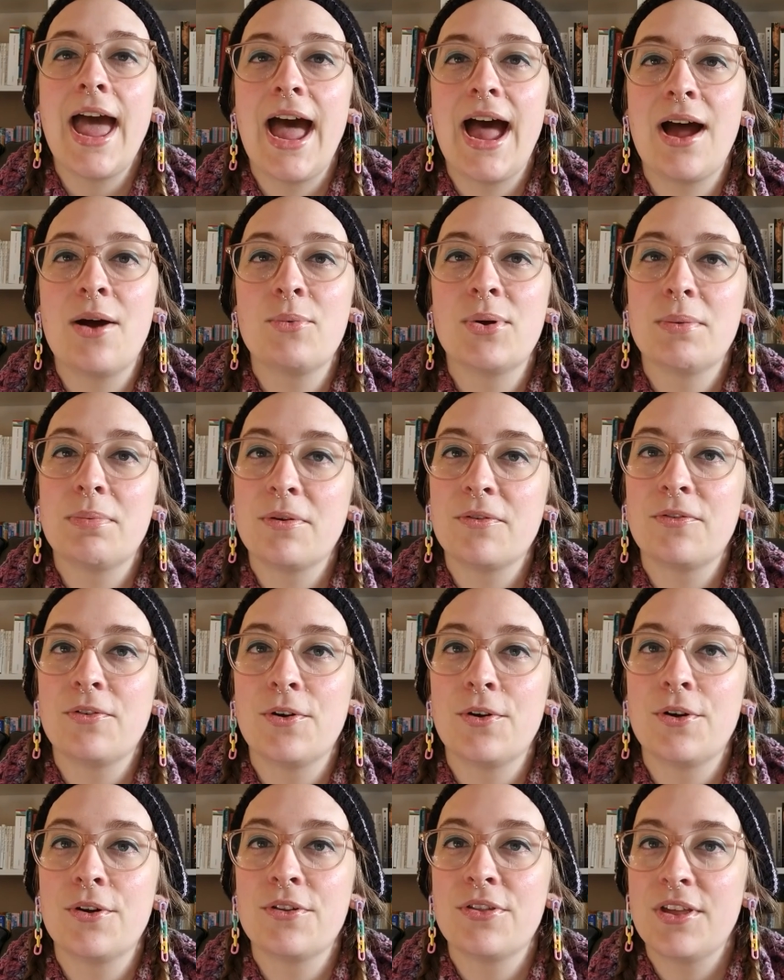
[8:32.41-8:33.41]
And we
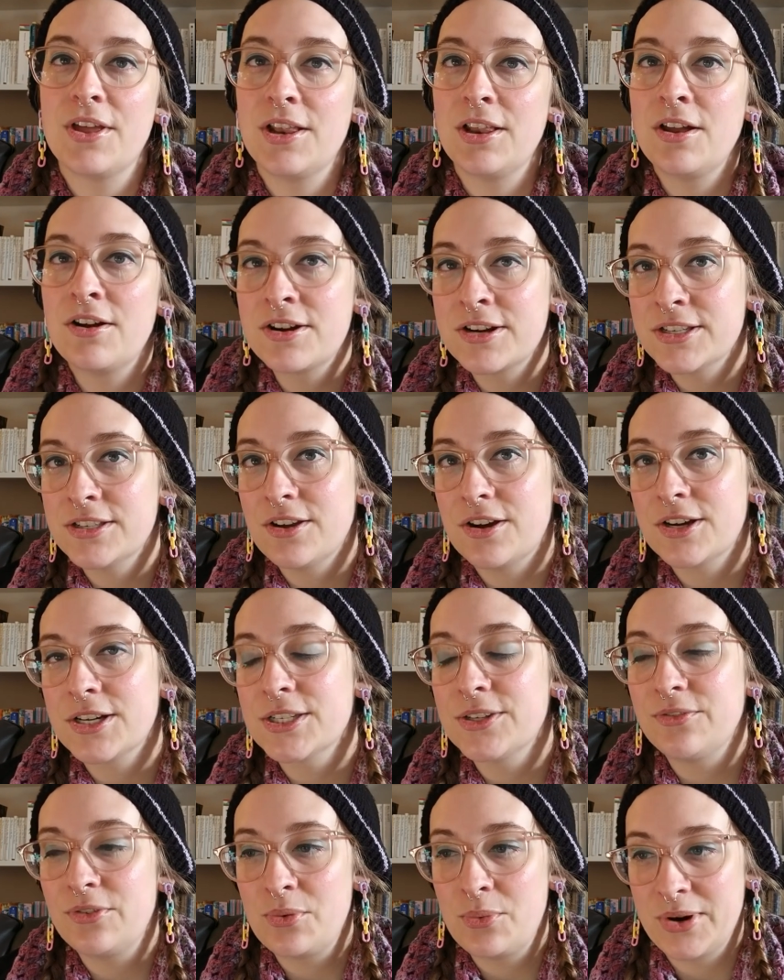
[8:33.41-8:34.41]
prefer the longer
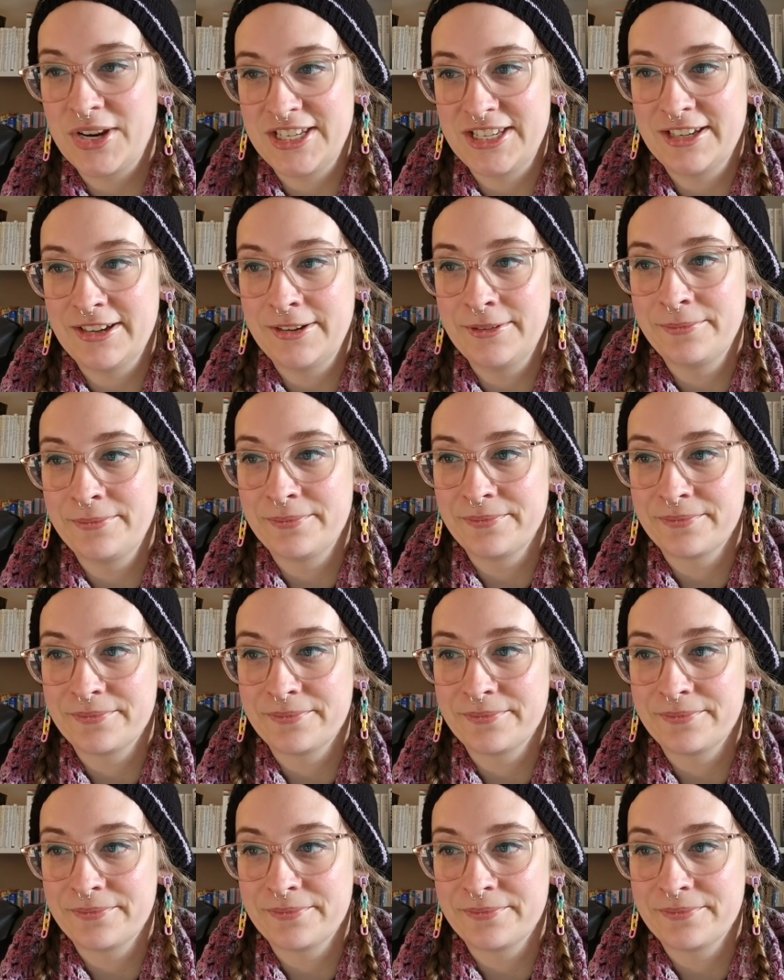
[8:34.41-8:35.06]
socks for winter.